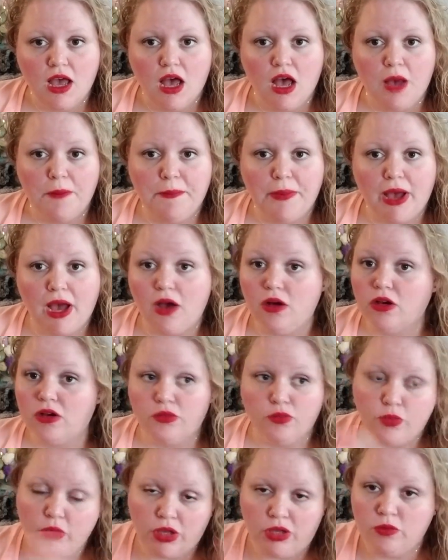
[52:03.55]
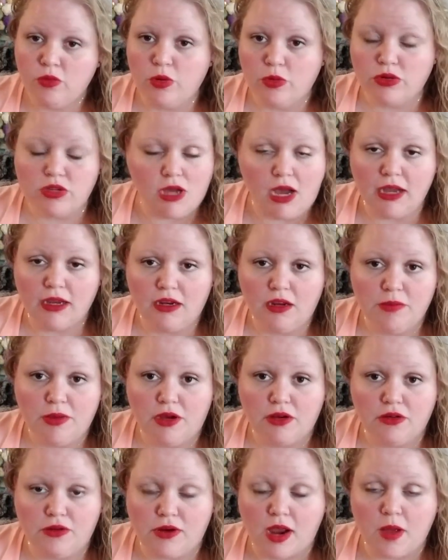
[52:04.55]
about, and we were talking
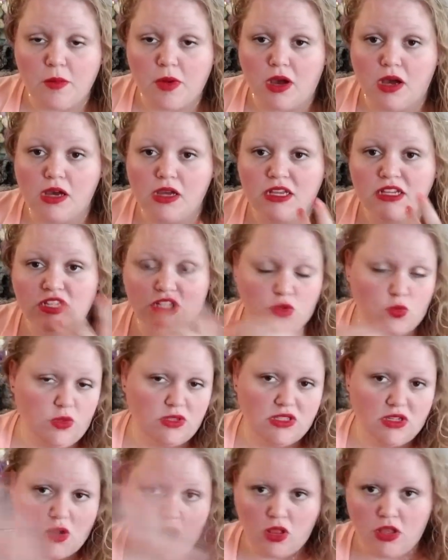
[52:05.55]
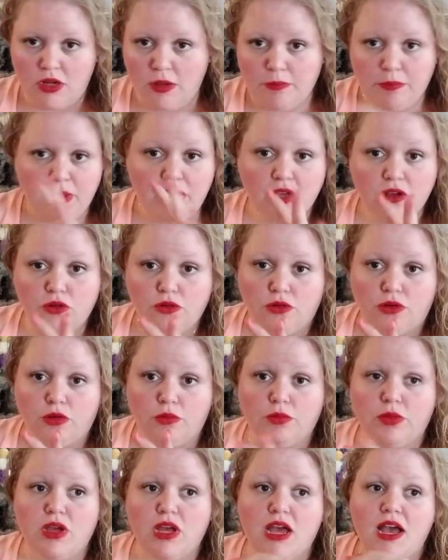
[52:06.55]
about Grandma, it just wasn't all in a big
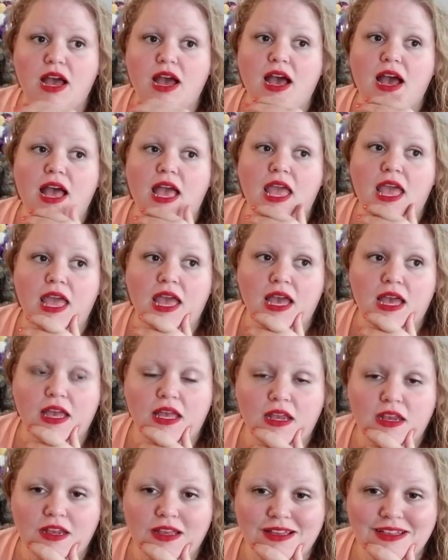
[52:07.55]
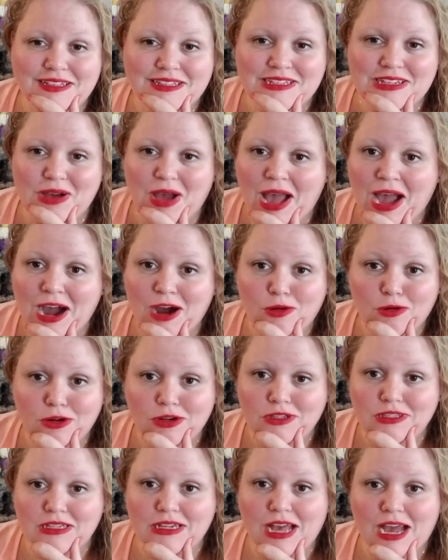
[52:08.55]
group. And so
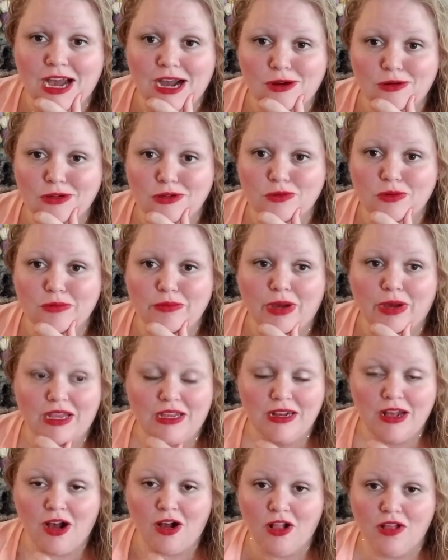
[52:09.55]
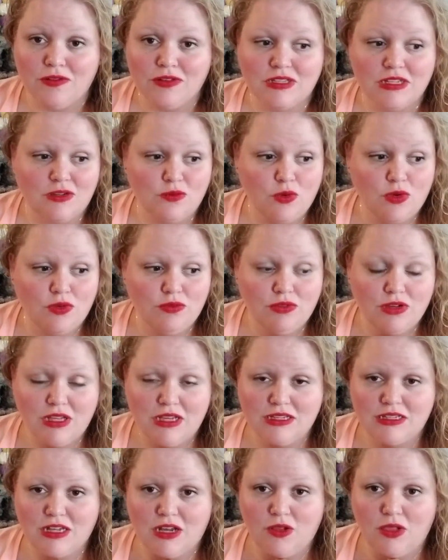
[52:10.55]
hours and hours went by, and all of a sudden we
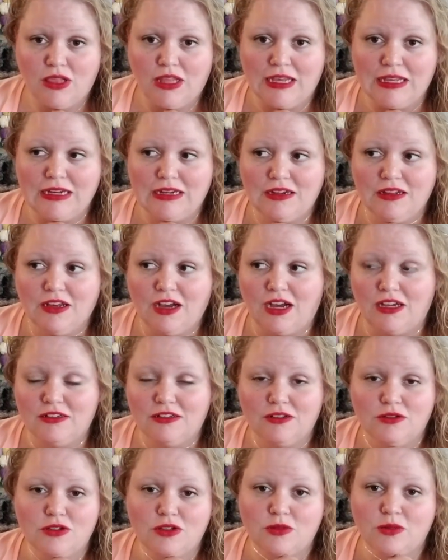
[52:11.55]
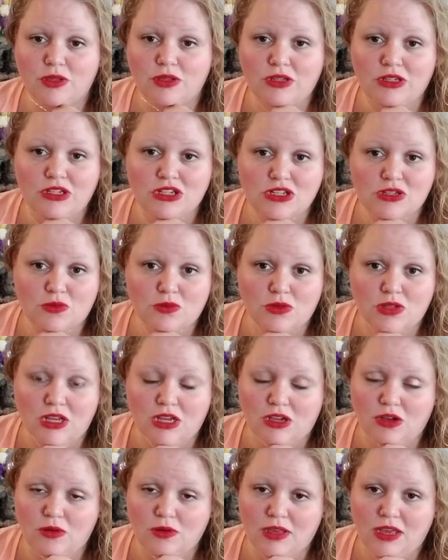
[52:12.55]
realized how late it had gotten, and so we just were
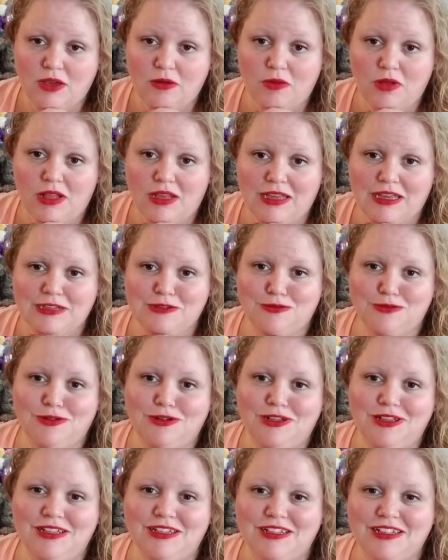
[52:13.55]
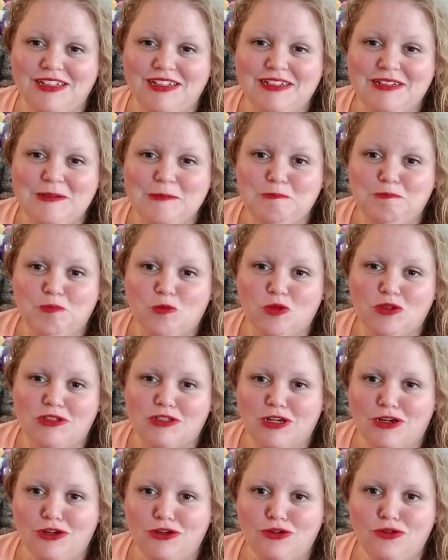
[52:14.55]
like, okay, well, I guess we'll
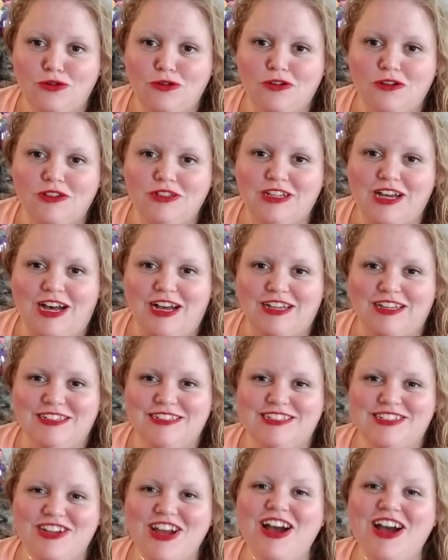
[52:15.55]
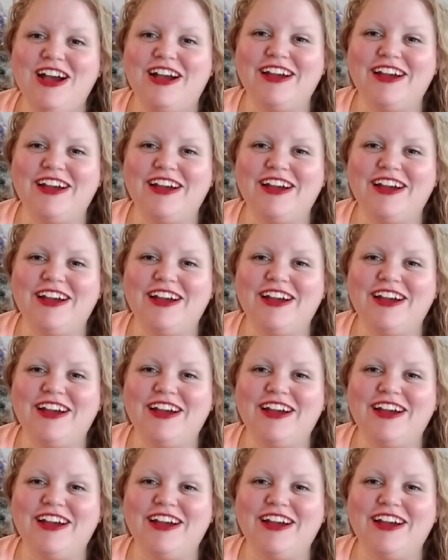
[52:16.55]
start a Google Doc and start